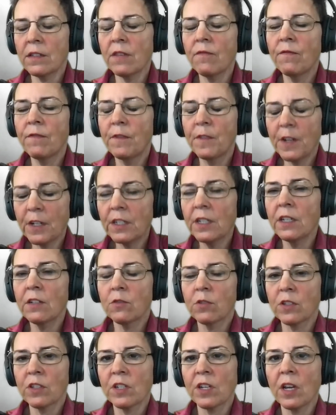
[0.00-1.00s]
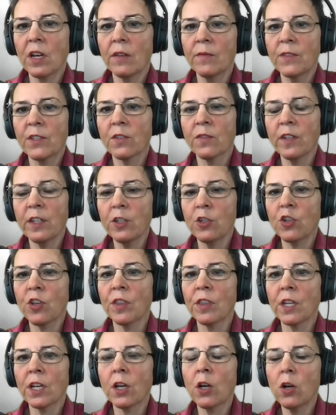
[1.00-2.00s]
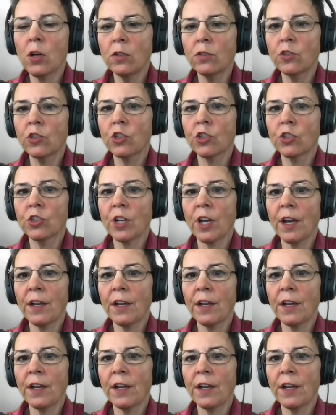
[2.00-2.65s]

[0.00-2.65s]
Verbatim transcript: a very interesting observation that culture